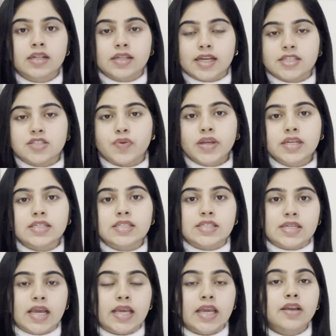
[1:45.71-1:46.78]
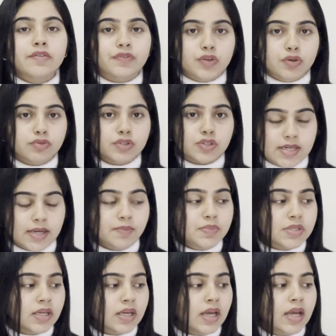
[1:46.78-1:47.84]
That's why he's taking few
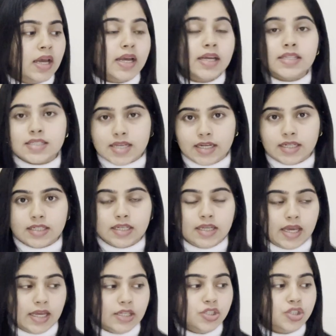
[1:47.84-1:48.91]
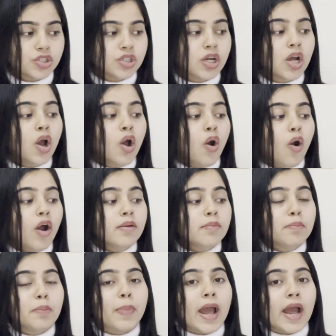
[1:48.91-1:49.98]
steps inside the cage
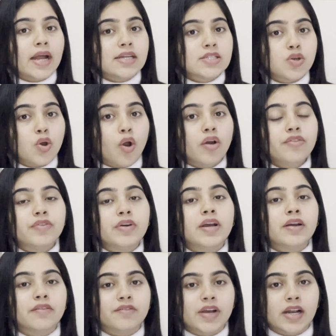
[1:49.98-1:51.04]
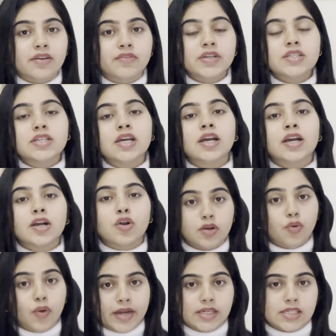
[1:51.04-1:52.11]
on pads of velvet
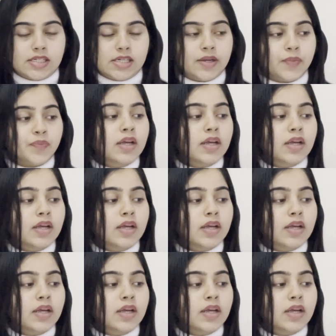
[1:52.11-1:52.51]
quiet.